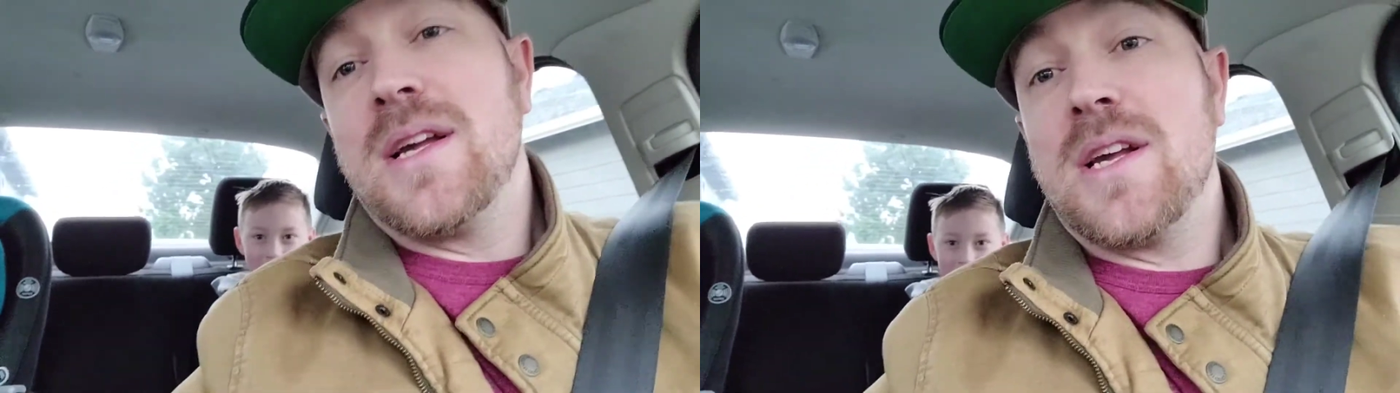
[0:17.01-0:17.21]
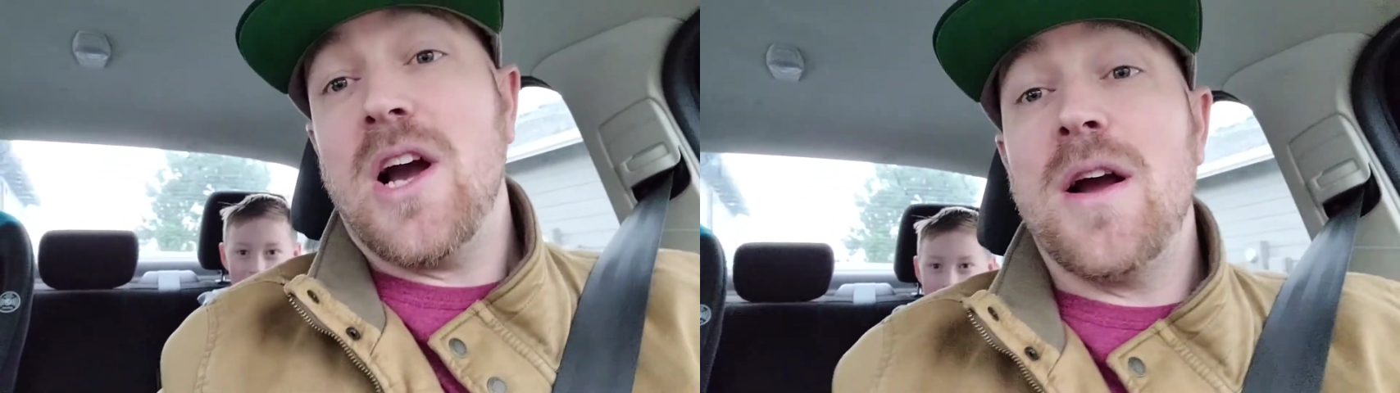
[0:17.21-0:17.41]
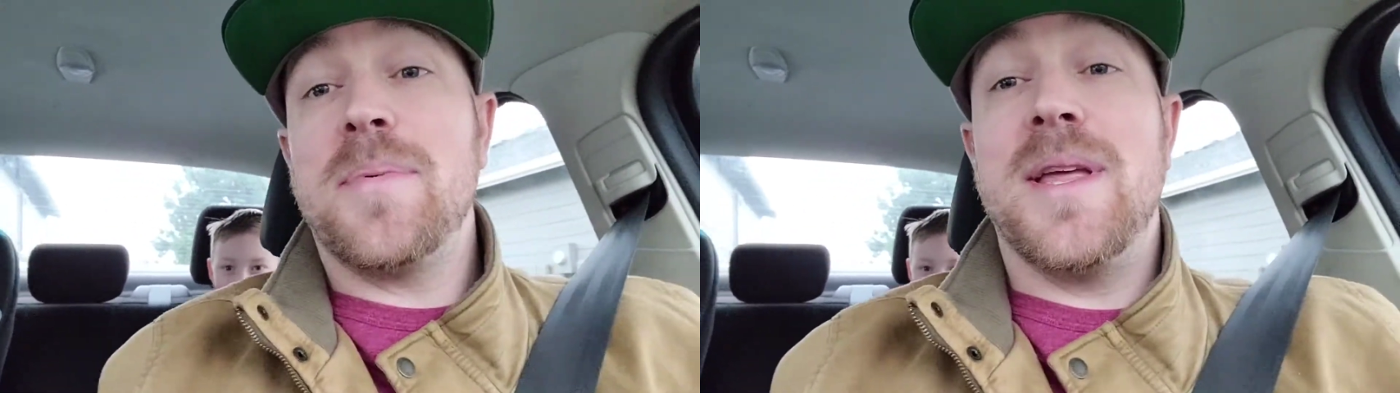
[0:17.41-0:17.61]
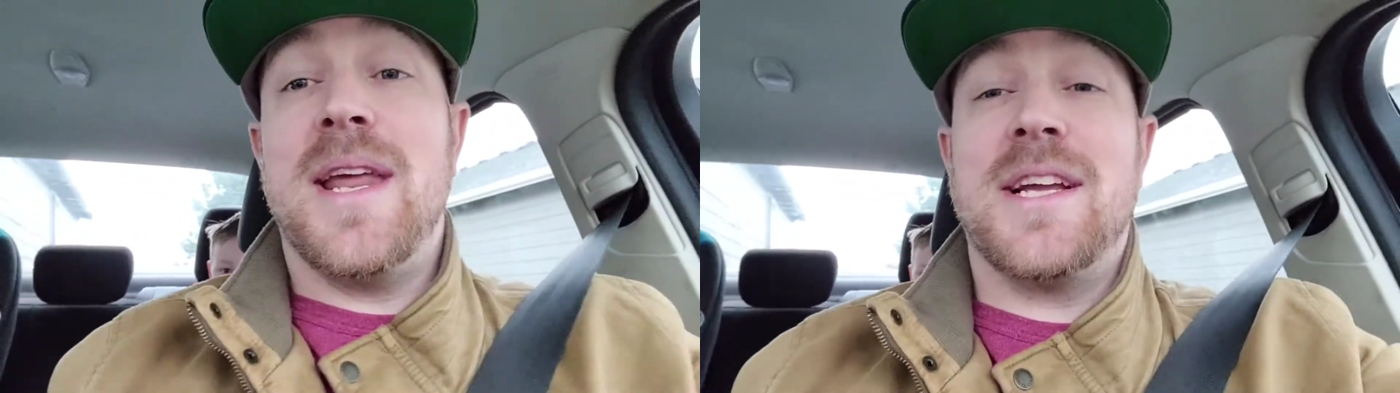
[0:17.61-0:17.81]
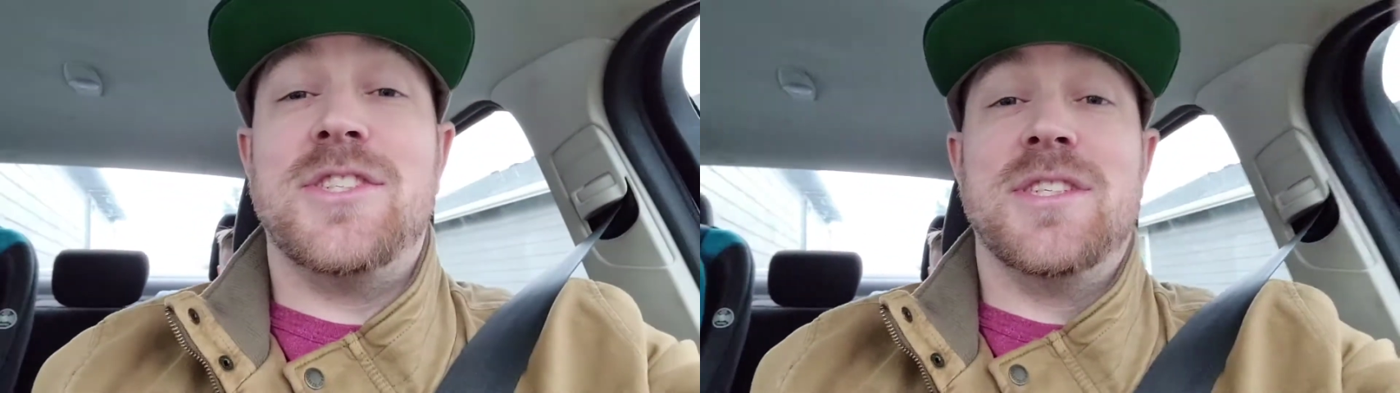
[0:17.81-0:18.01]
Carb
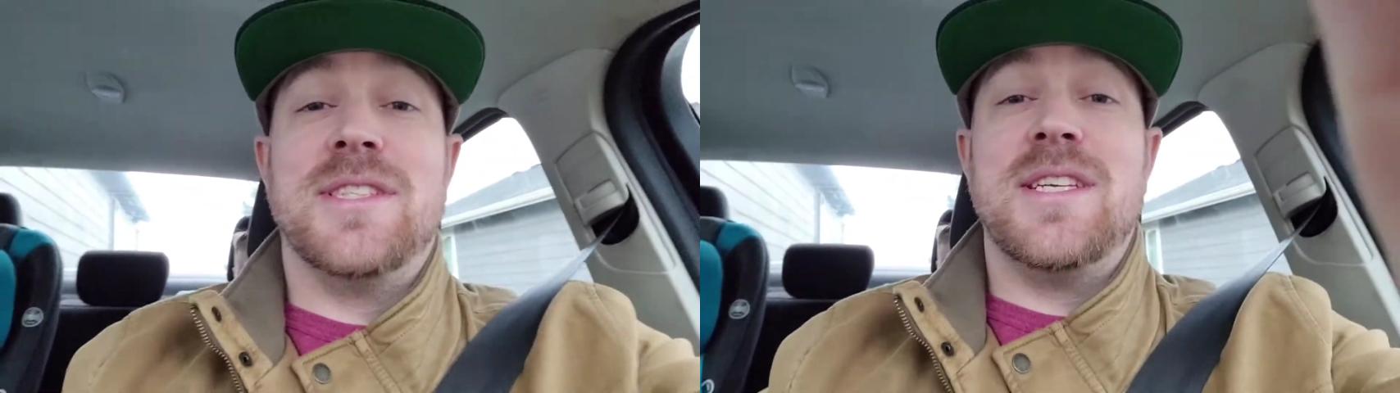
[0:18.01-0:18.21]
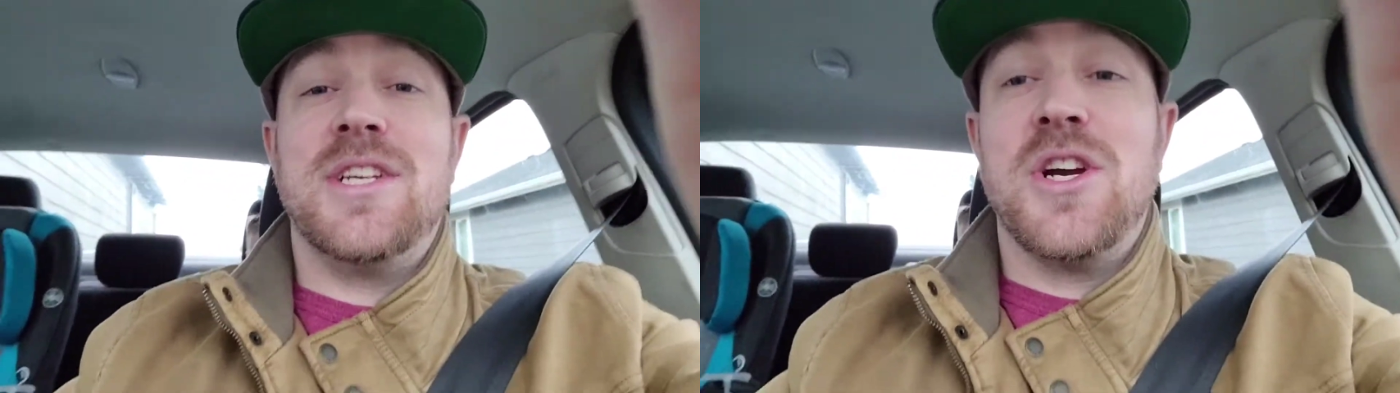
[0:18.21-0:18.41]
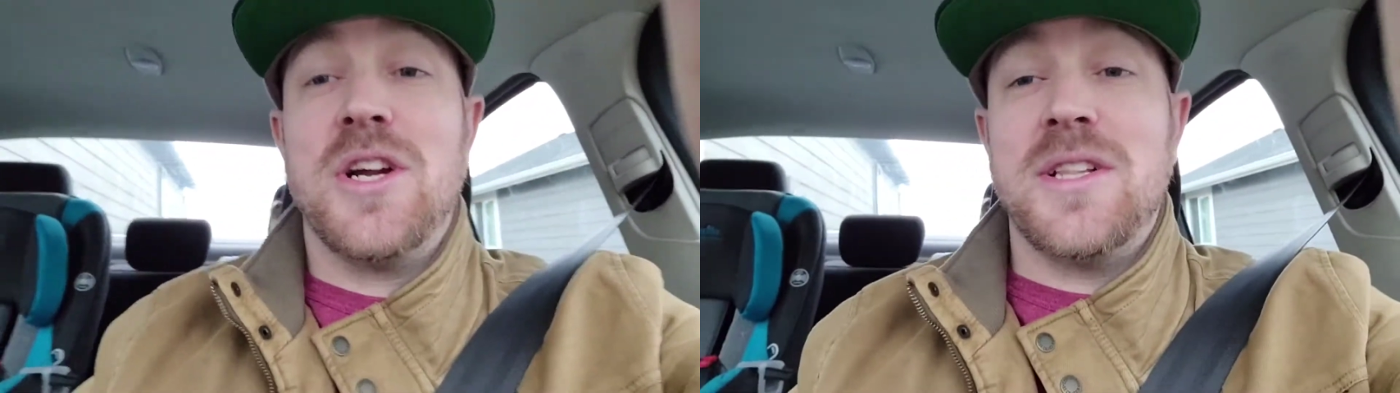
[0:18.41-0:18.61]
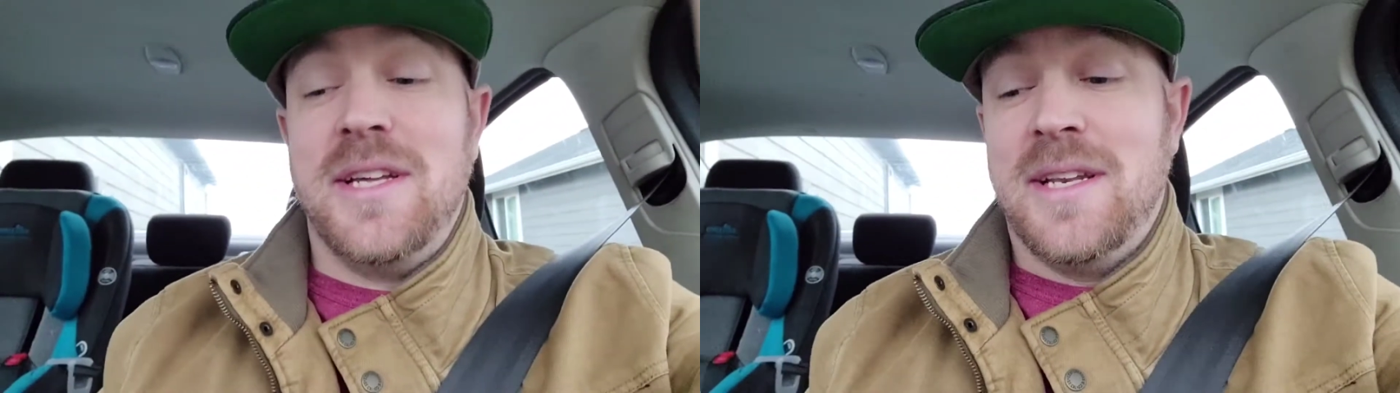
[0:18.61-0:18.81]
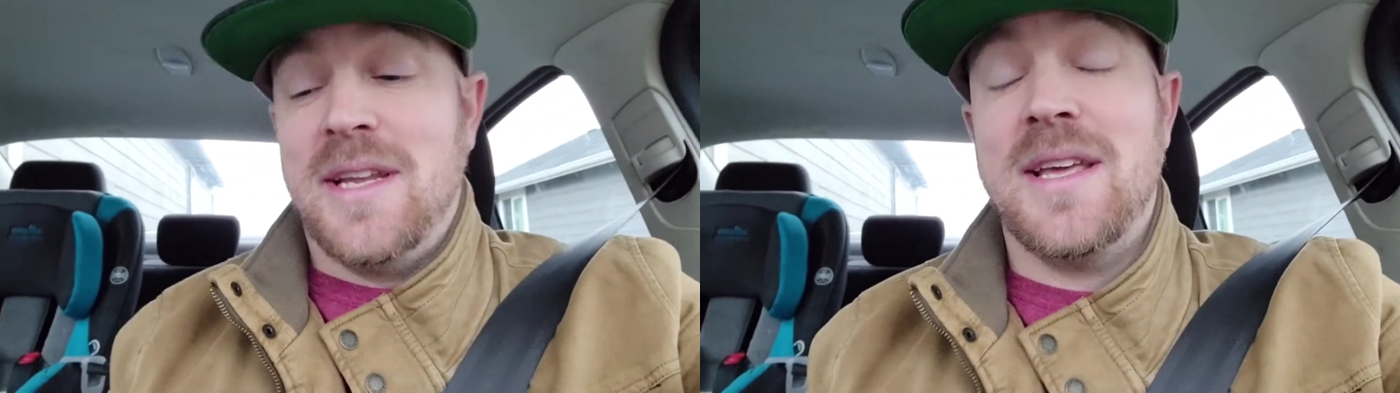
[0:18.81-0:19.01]
Connections in
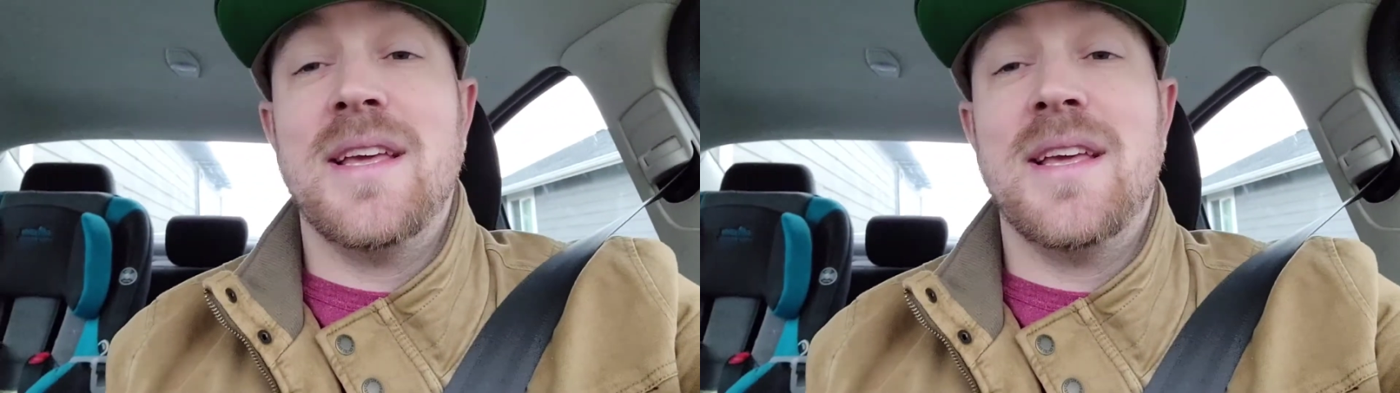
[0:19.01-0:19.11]
Kirkland.